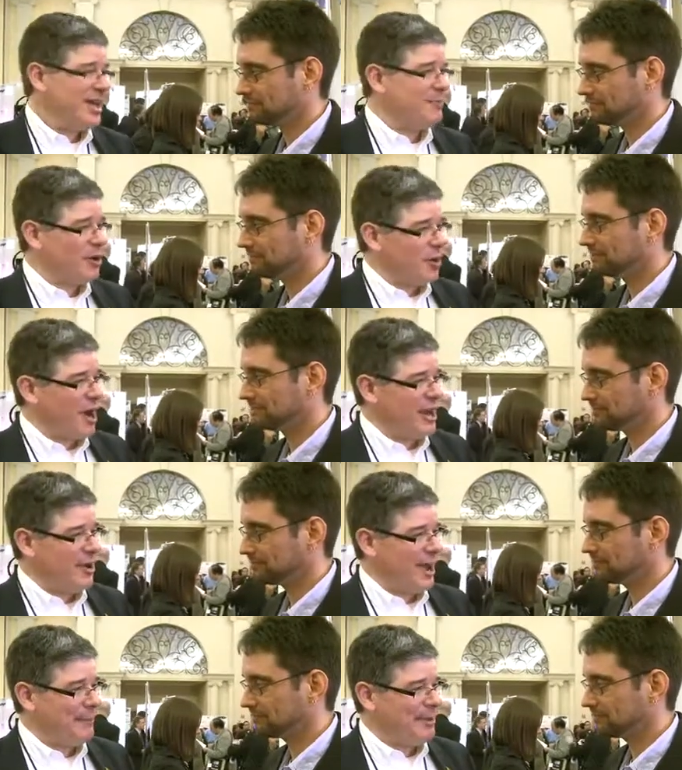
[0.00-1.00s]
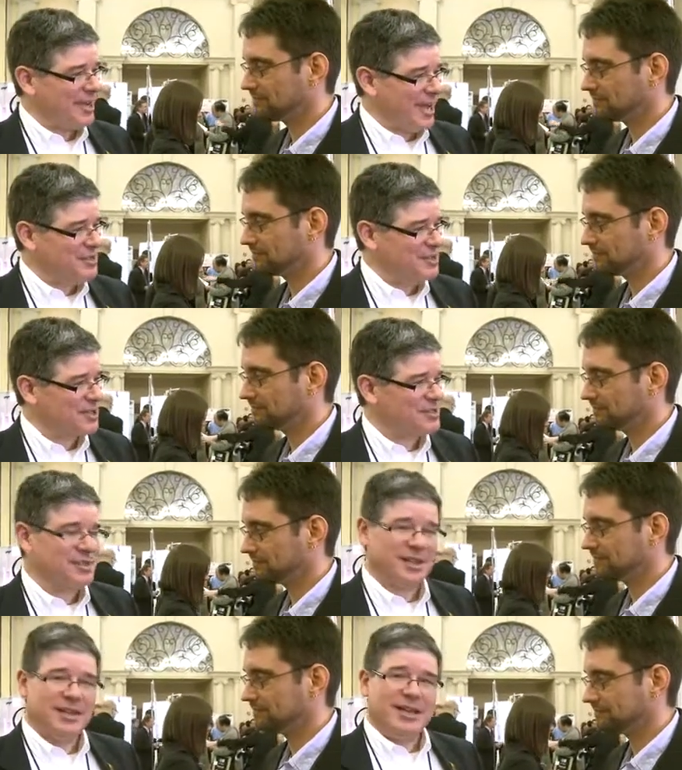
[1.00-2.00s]
Speaker 1: in pro audio
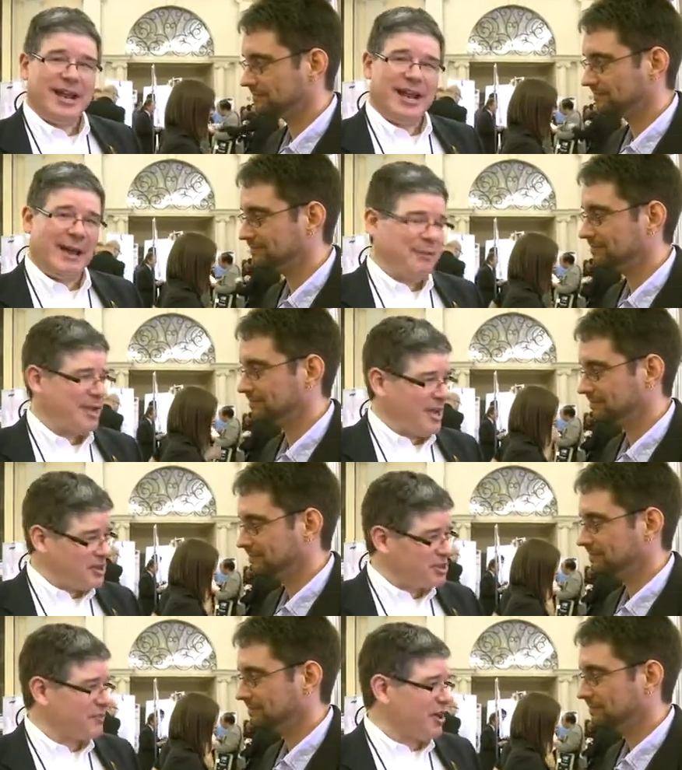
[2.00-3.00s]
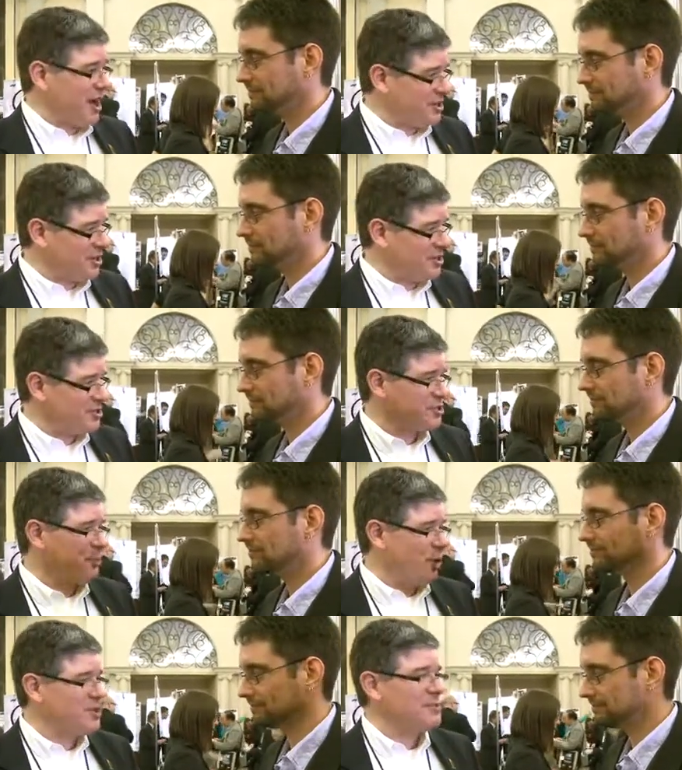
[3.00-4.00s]
applications, and applications for hunters,
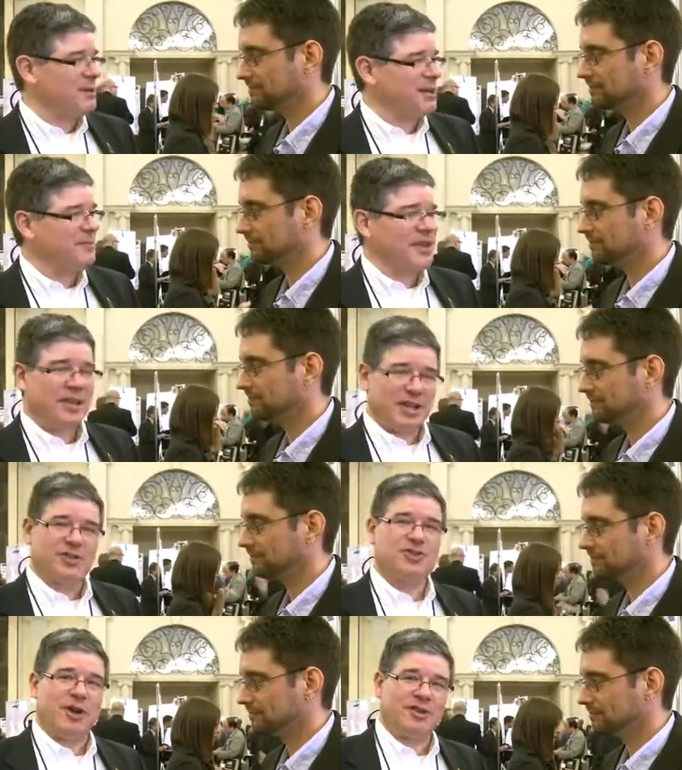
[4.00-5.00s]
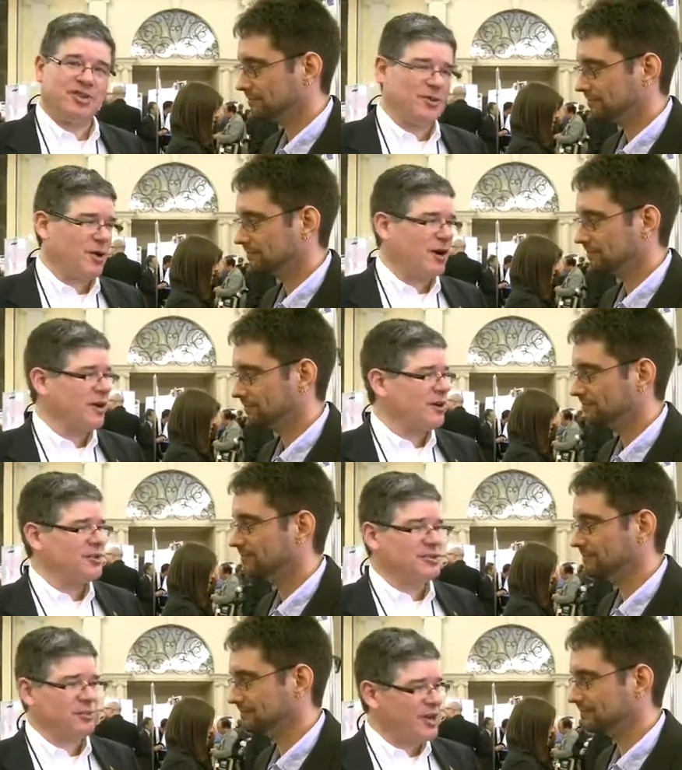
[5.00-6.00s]
sportsmen, construction
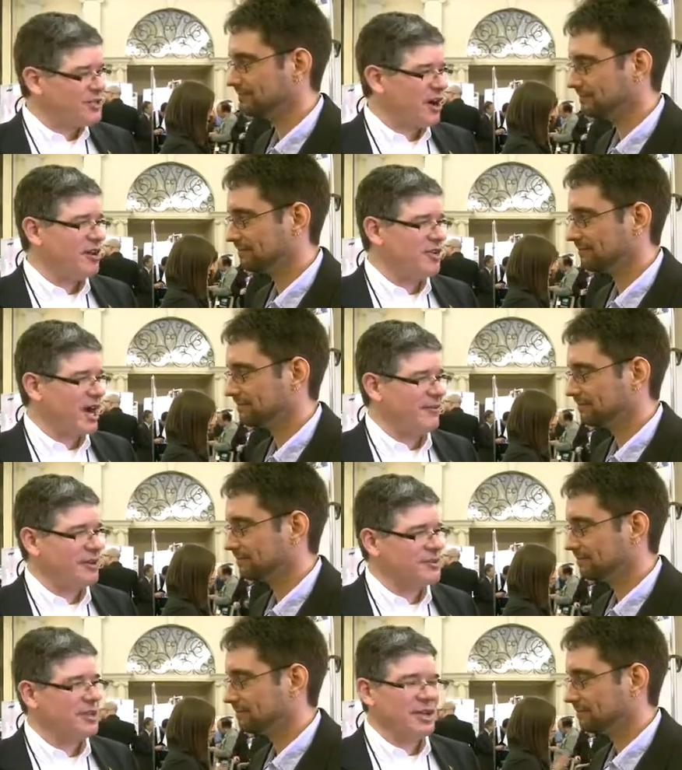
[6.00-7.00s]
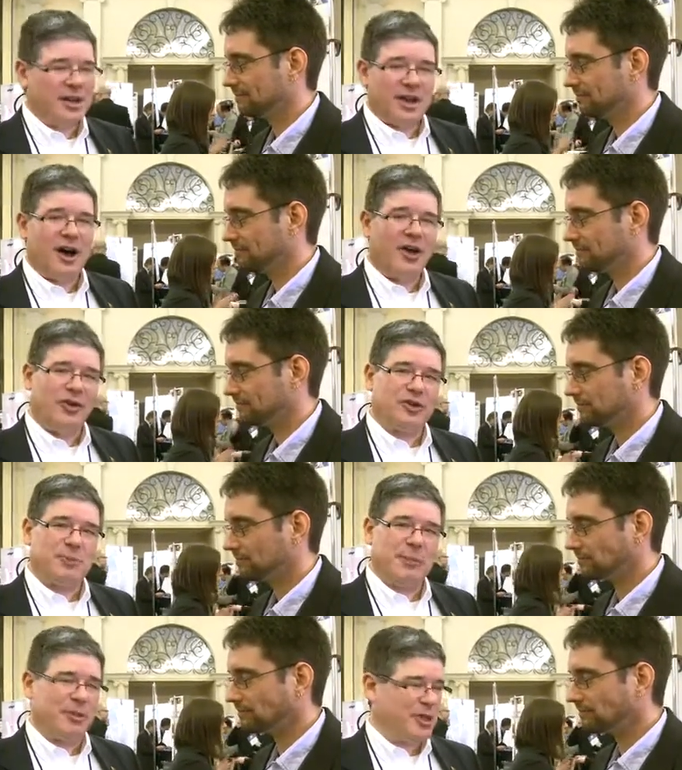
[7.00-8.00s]
workers, race car drivers, all those
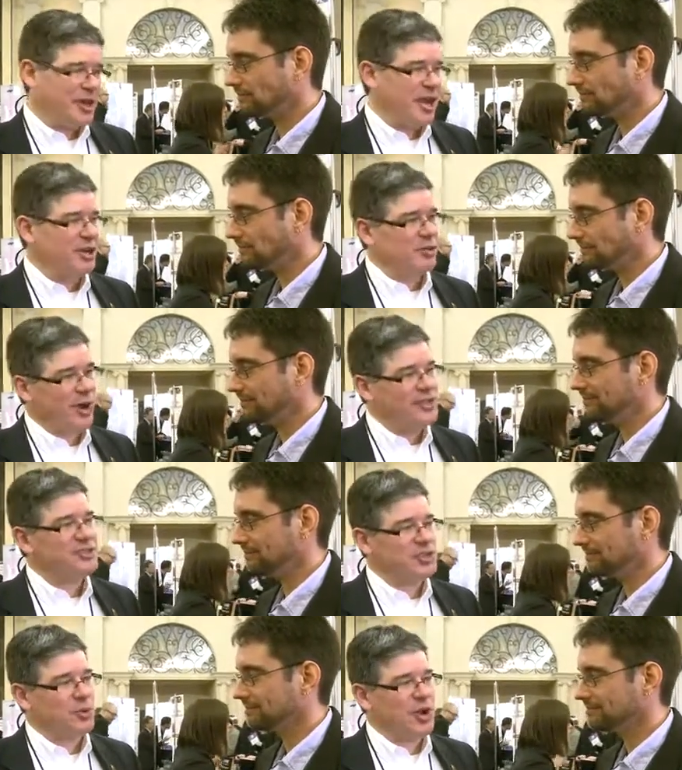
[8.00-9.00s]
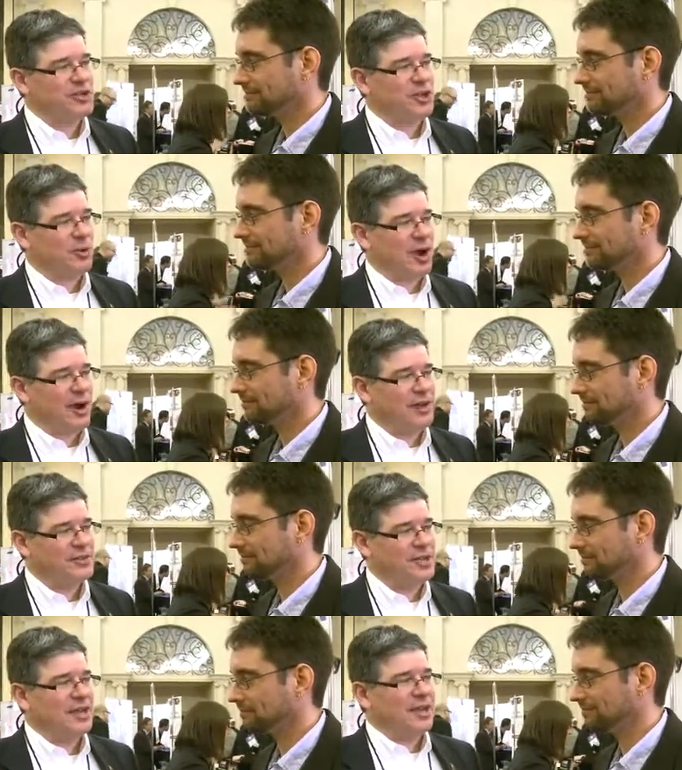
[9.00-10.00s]
people that need great situational awareness,